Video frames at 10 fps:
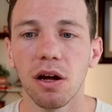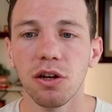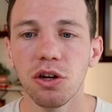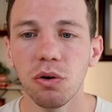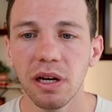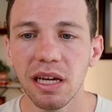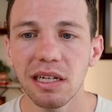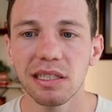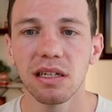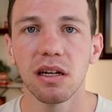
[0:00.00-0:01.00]

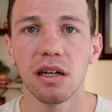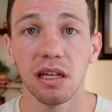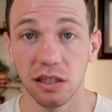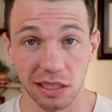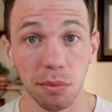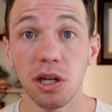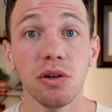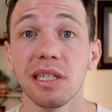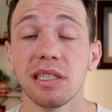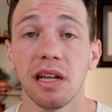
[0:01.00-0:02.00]
annuities, some
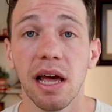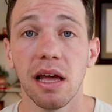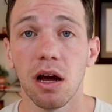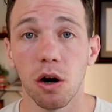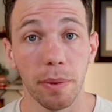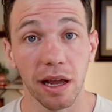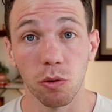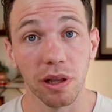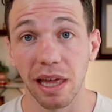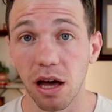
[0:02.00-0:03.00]
annuities today are paying a
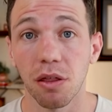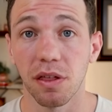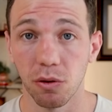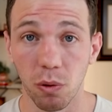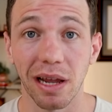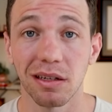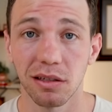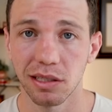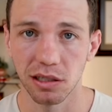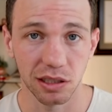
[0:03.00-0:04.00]
really healthy rate,
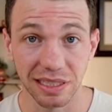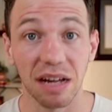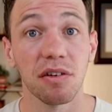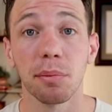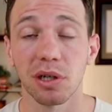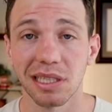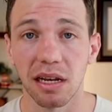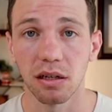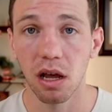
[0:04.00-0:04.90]
such as 7%.